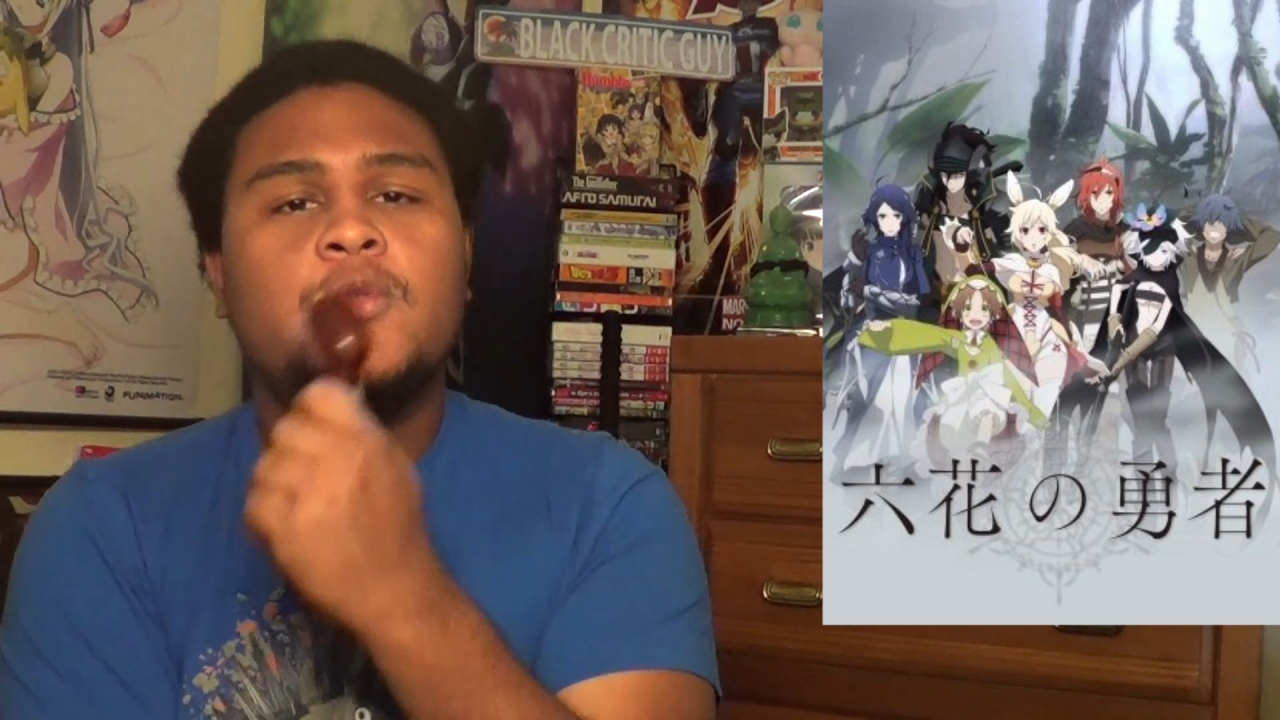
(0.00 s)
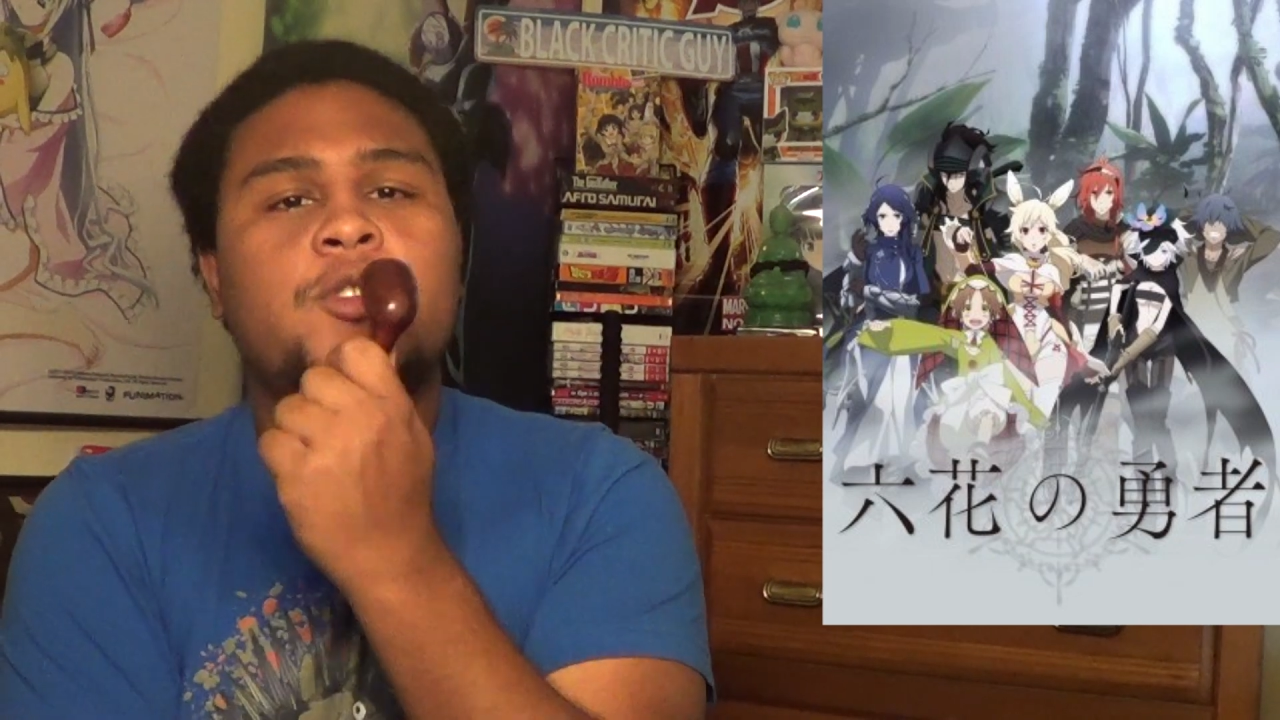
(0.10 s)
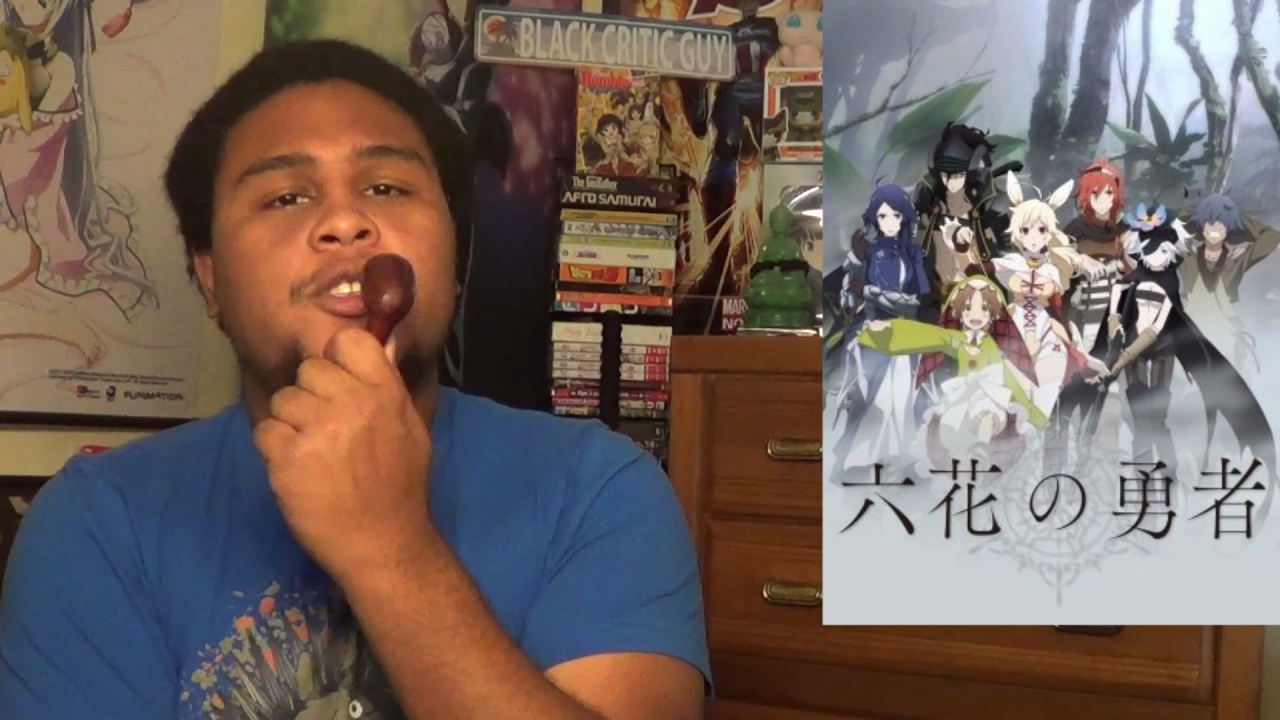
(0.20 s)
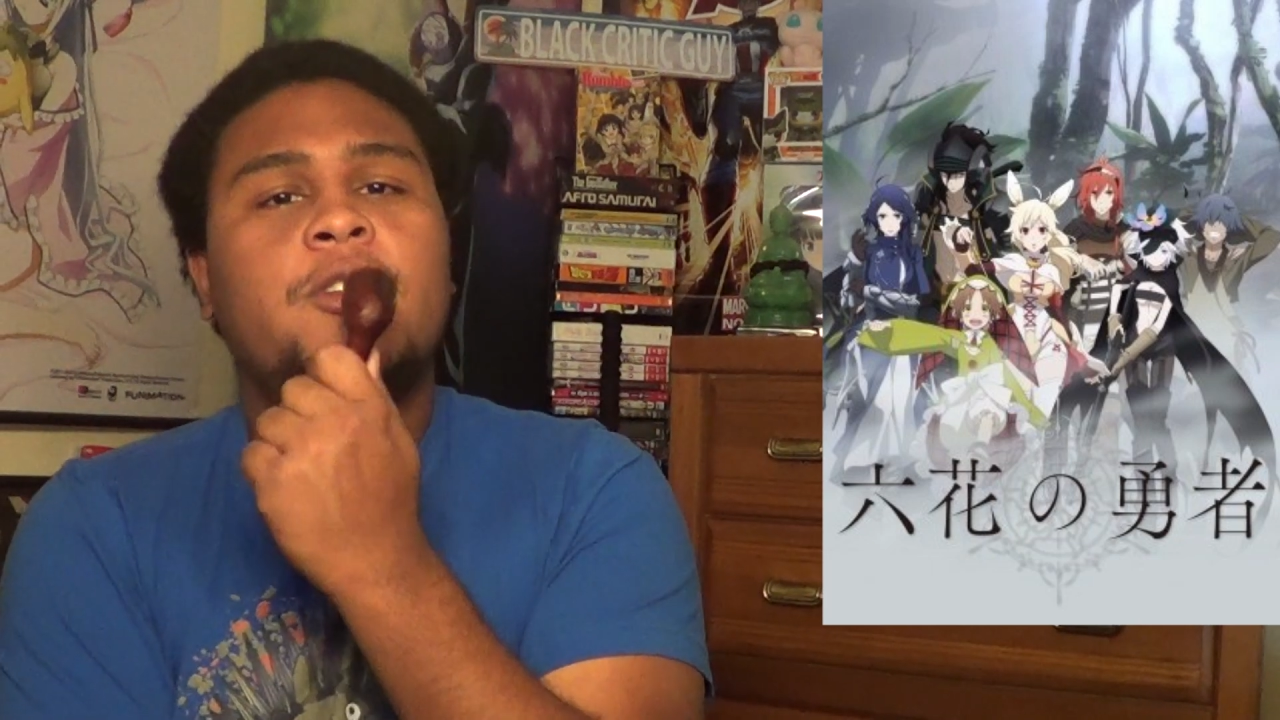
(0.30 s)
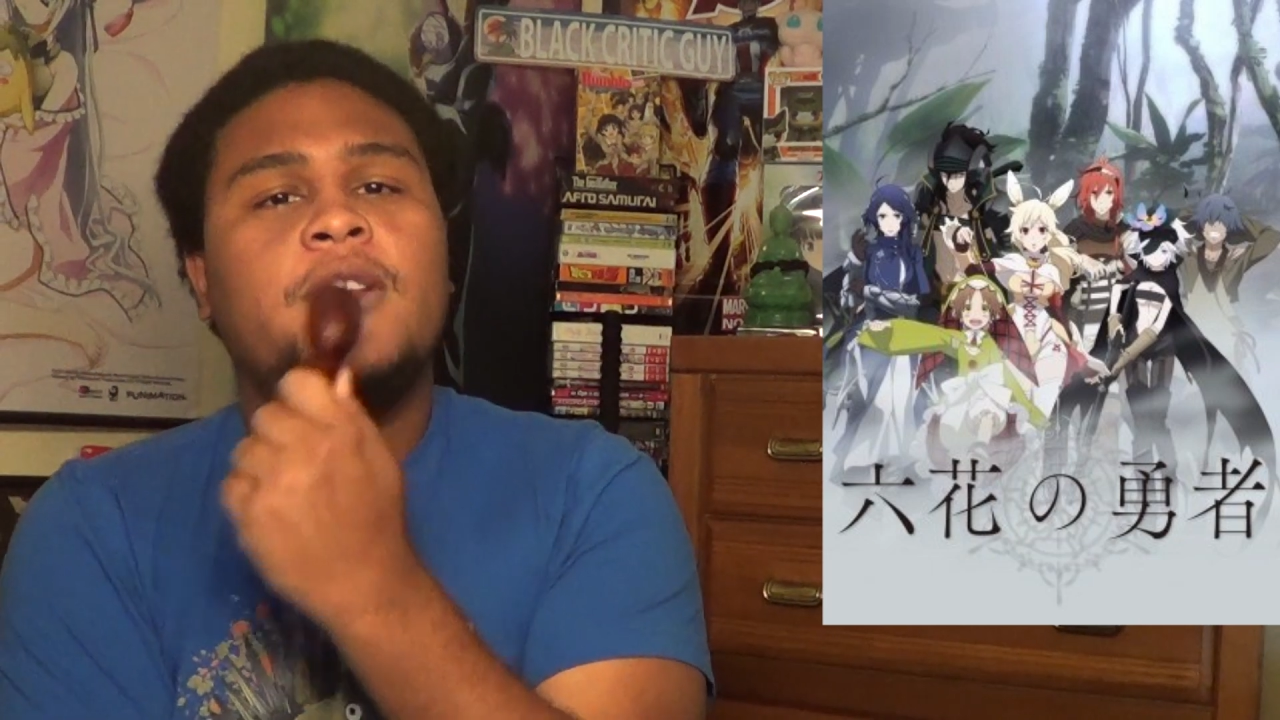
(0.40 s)
were
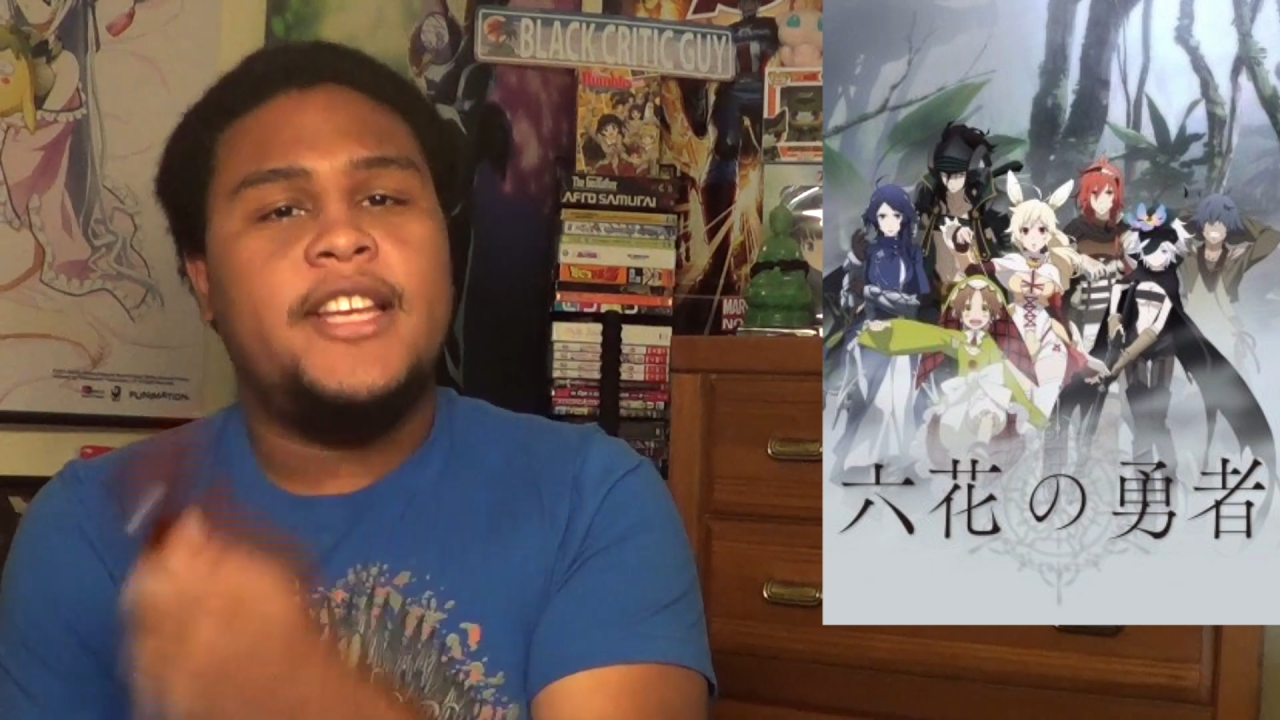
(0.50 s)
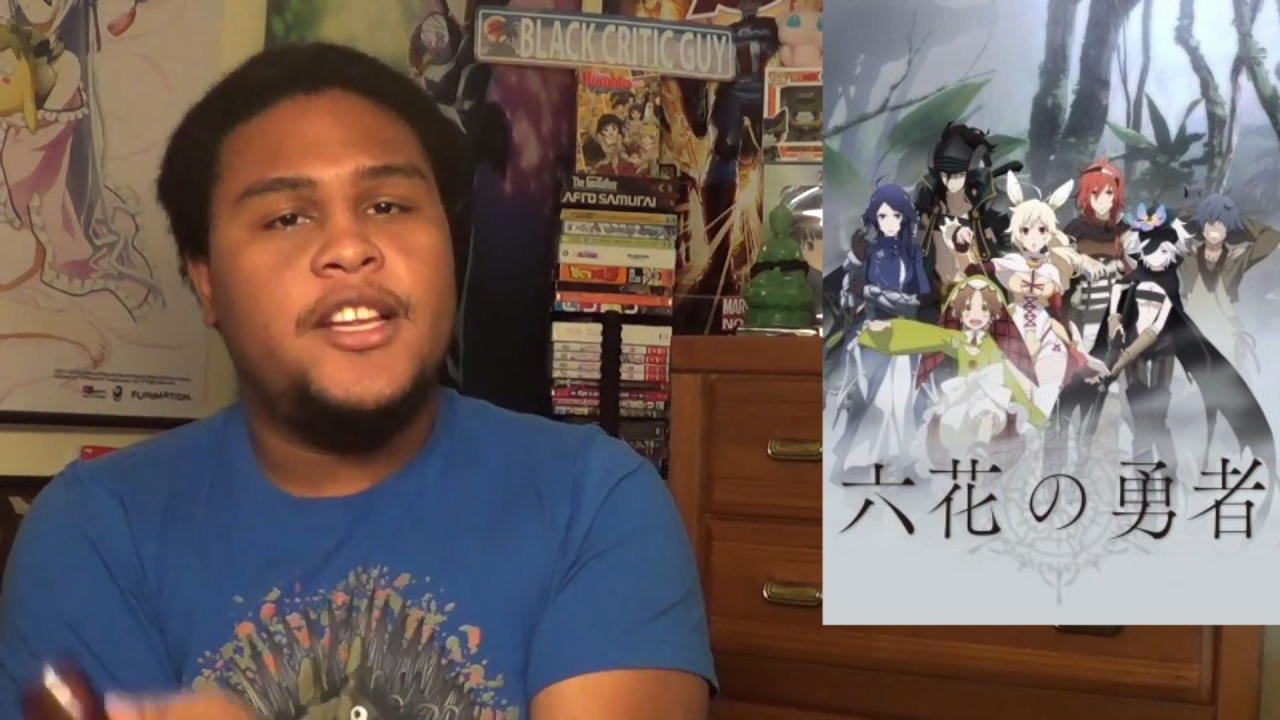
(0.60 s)
still